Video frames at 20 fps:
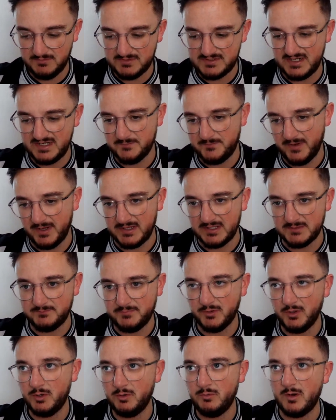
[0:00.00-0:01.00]
We've seen a bit of the
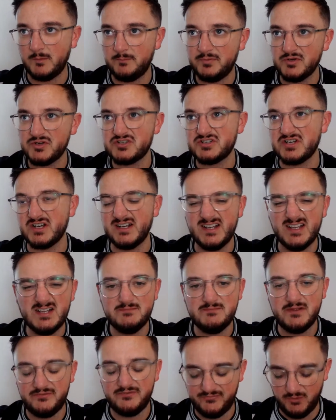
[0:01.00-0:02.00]
ball. We're pushing a little
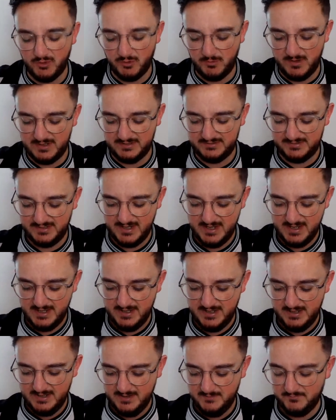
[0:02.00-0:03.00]
bit forward.
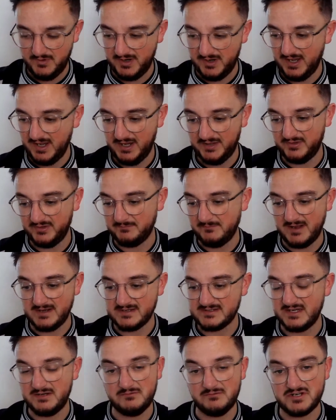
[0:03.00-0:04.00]
But again, I think Man
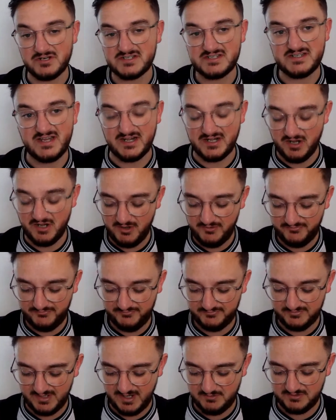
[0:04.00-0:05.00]
City were just sitting
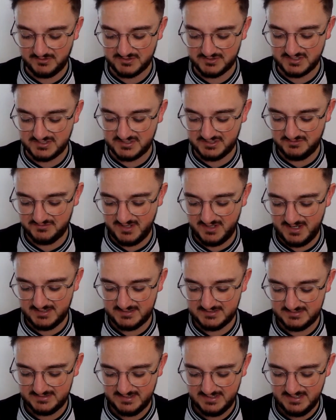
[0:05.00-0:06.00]
off, allowing us to do
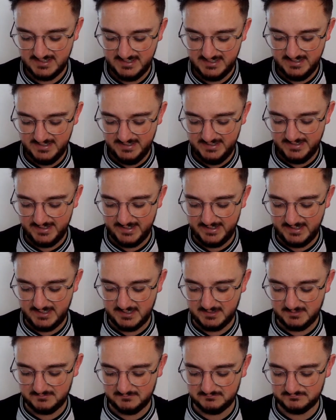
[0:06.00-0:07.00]
that.
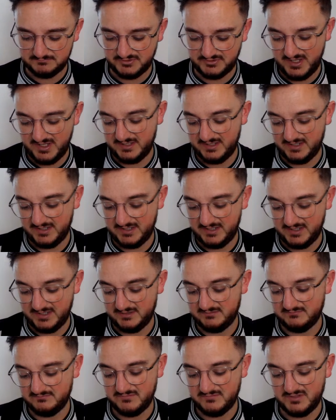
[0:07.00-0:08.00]
But then the
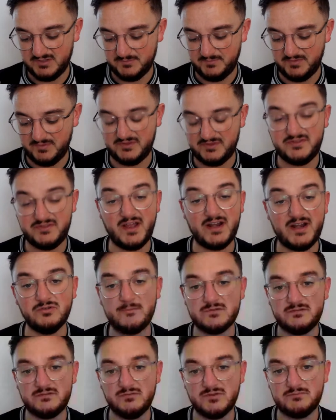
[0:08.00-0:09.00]
pathetic goal happens
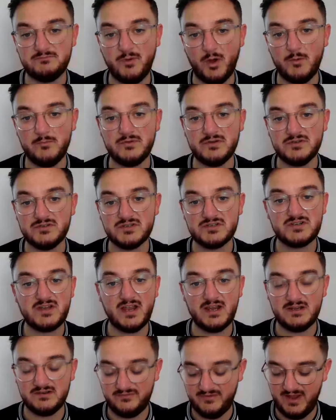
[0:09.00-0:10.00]
with Botman just
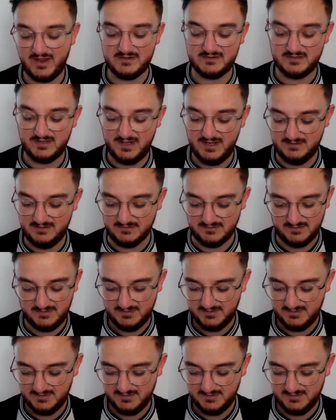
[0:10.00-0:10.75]
kind of heading it in.